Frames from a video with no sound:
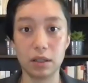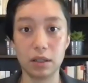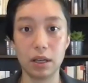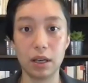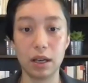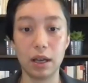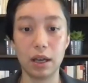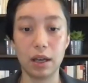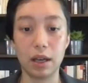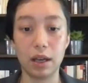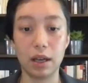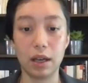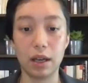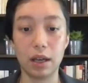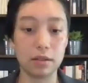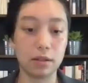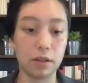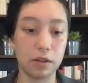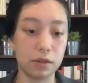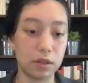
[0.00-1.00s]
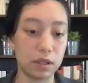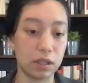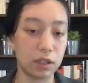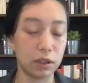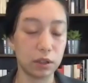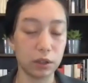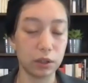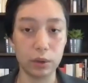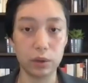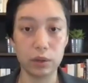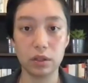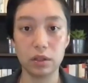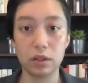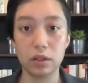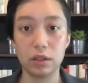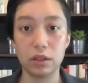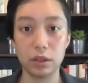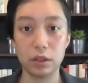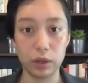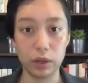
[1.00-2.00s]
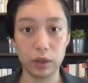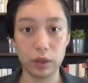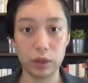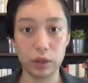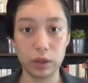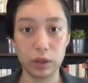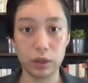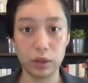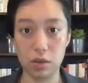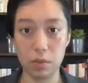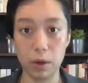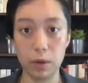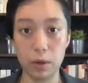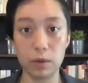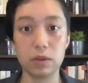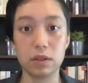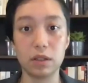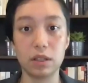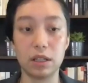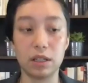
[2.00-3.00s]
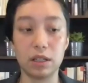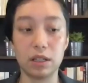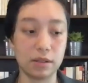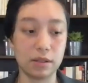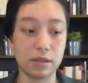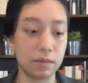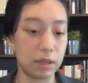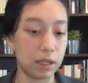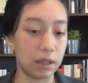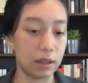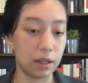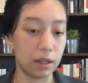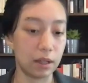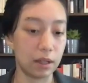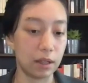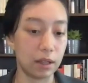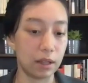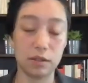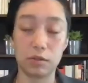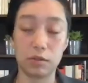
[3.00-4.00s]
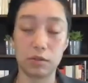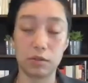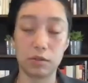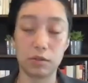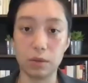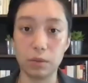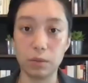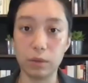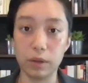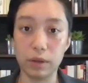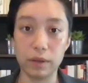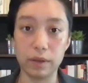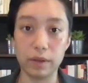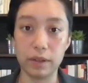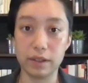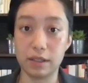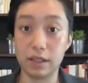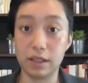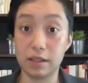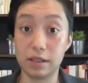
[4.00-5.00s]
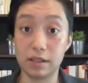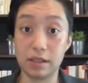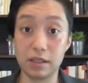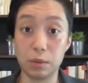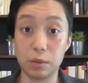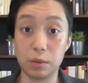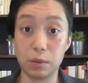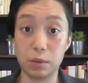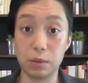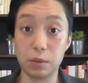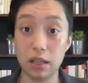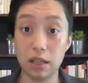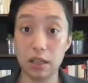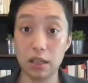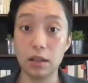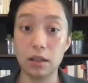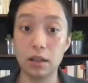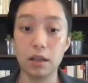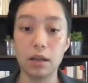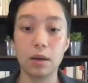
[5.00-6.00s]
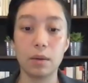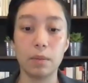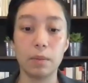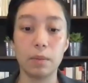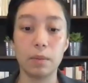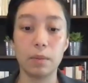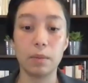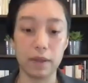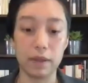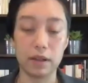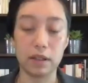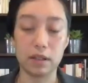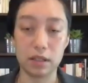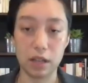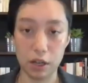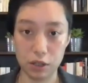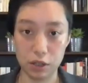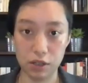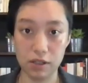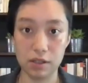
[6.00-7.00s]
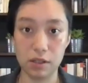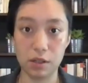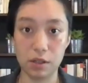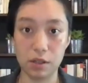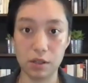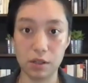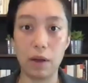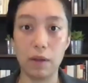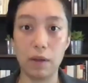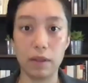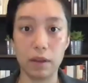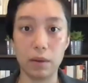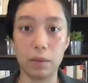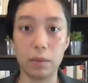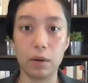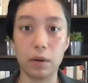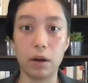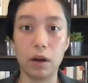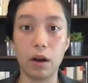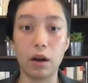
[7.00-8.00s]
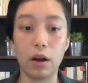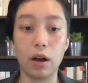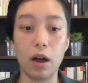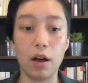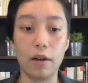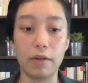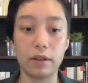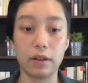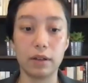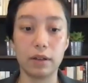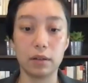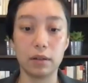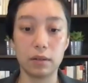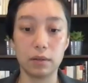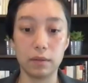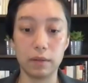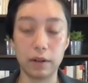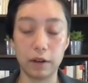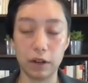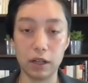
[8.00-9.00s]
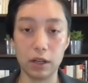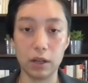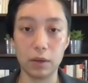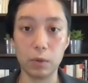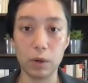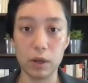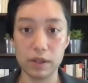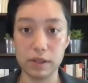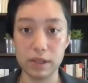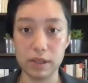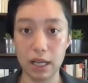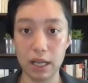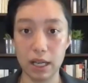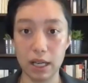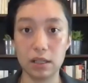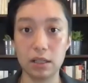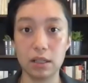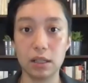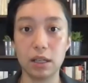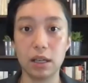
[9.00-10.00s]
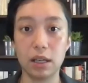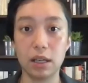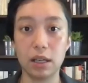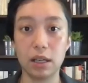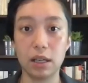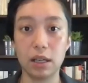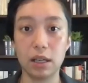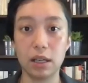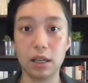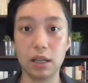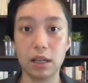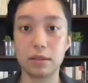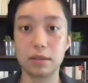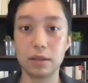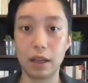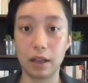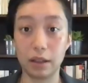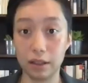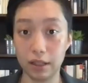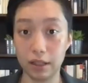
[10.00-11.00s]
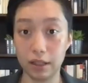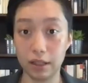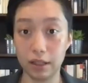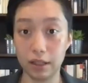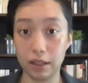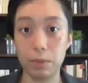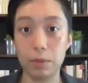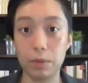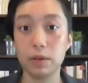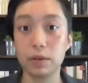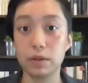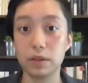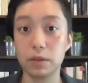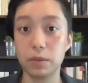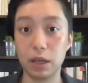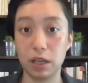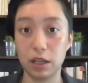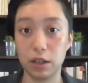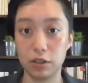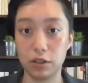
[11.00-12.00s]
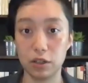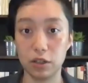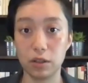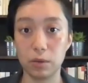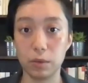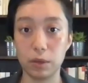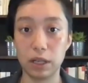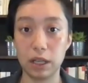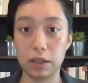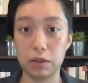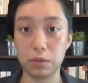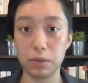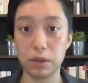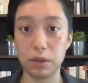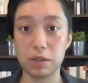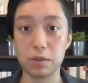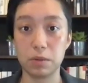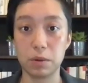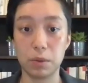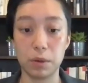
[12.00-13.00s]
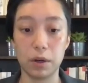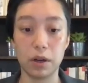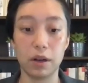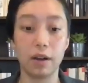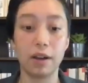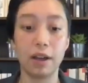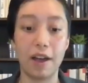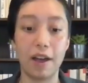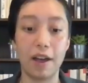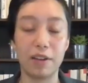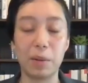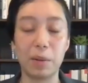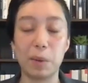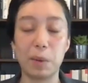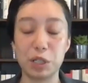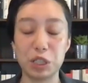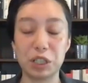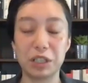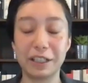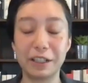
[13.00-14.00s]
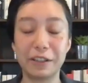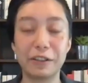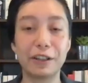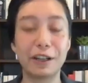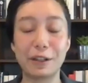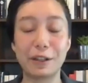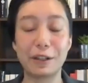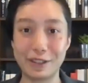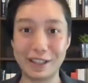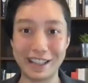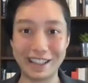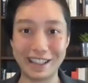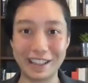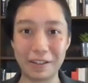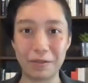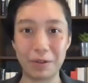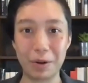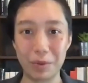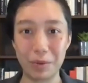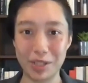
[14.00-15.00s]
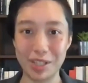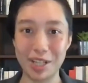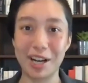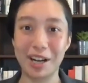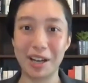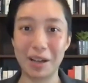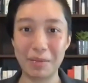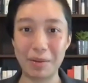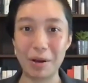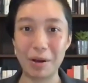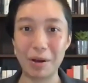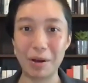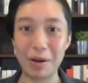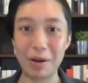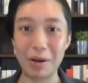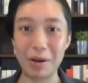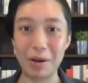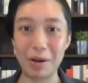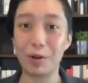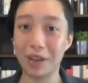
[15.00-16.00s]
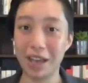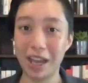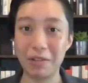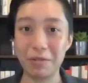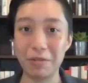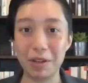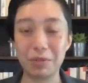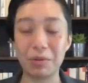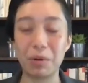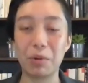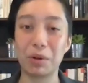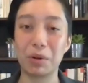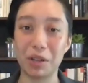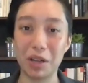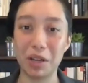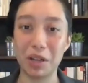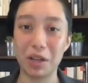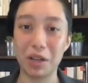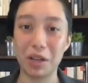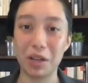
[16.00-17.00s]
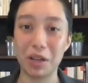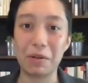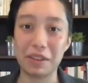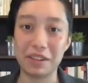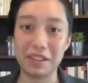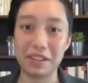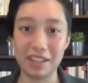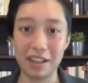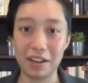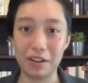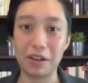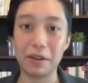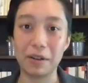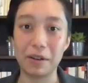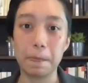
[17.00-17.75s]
And those include nuclear and GMOs. And it doesn't mean that I disagree with the stances that we've taken, but the discussions around them are often very one-sided and alienate people. So making sure that we get to a place where we're having a much clearer understanding of what we're talking about, what we're okay with, what we're not okay with, etc.,